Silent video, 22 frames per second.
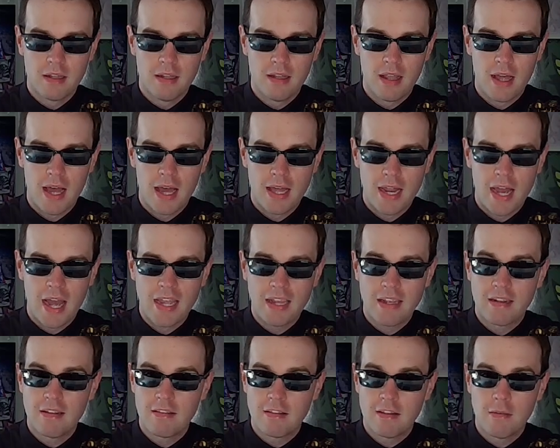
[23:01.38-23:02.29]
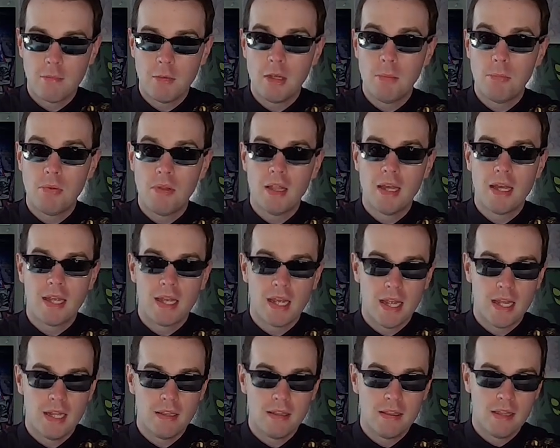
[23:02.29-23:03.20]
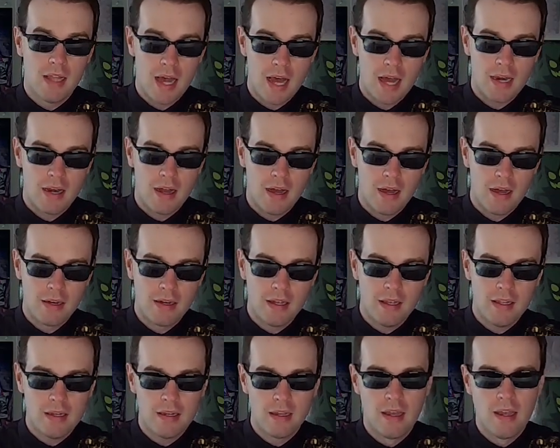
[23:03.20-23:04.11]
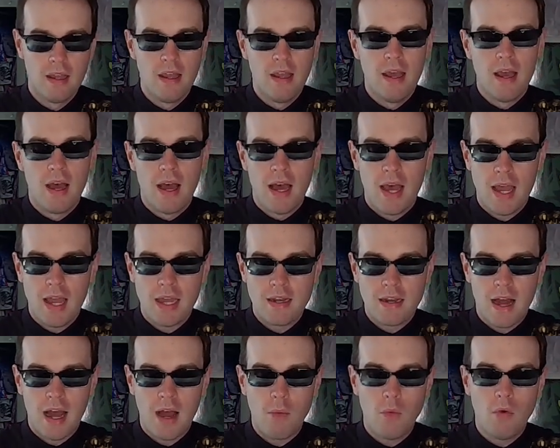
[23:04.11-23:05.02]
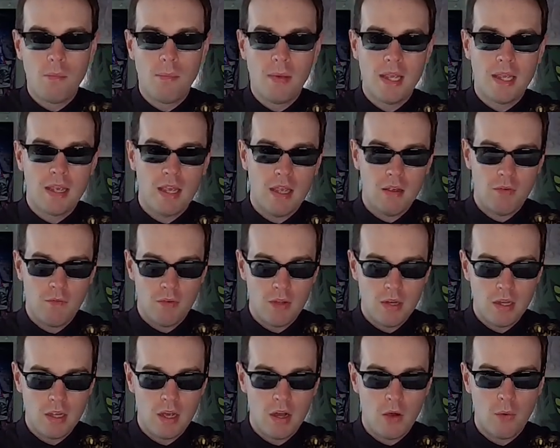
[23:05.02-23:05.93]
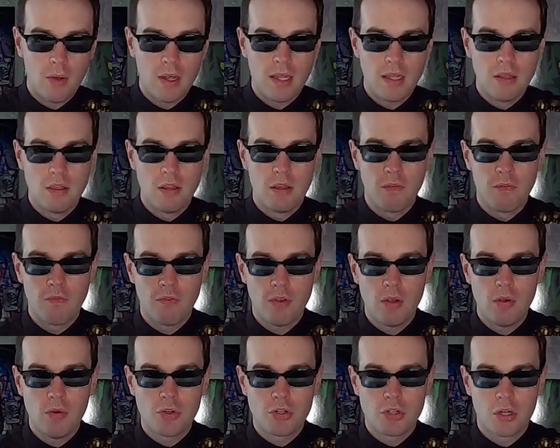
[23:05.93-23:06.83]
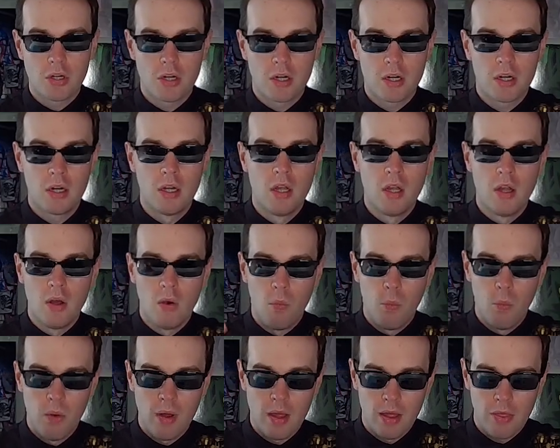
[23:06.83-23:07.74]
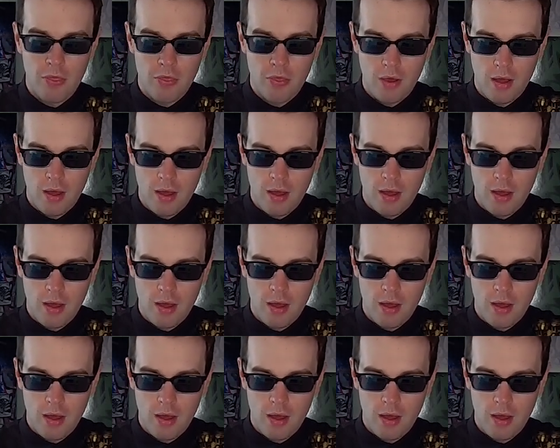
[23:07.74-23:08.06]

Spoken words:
lot. I can see me playing a lot on it. And I will make a video in the future with,